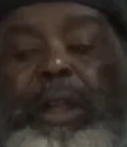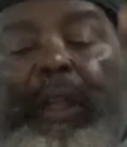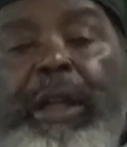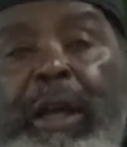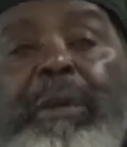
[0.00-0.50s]

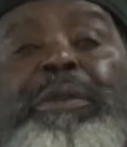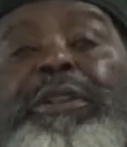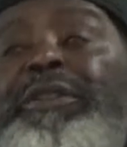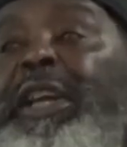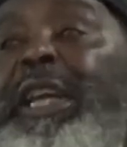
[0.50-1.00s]
Now, I'm
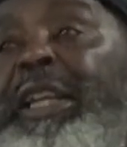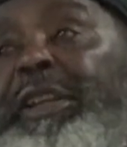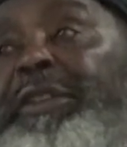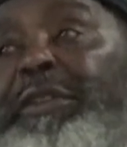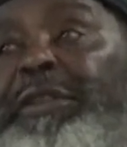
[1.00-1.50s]
just saying
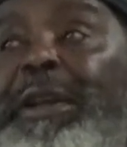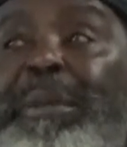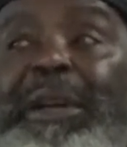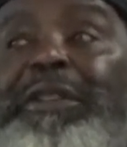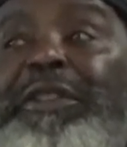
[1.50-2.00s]
this. If they
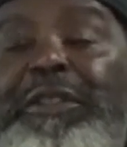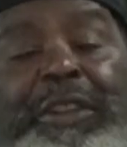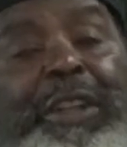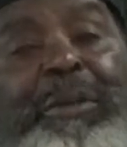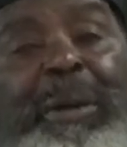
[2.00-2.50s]
make sense
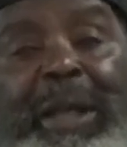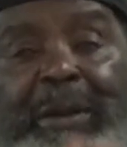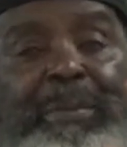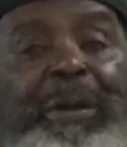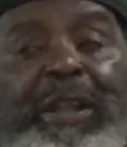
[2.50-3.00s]
to
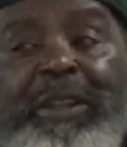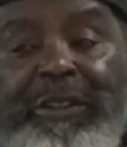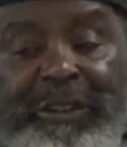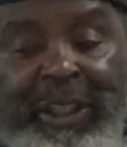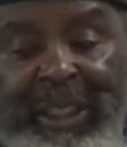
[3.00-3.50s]
anybody,
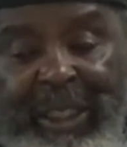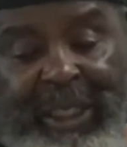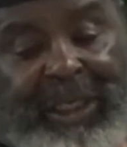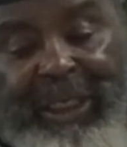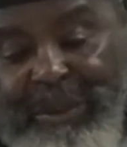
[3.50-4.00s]
please say
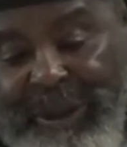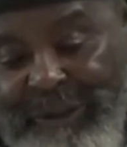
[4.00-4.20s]
they make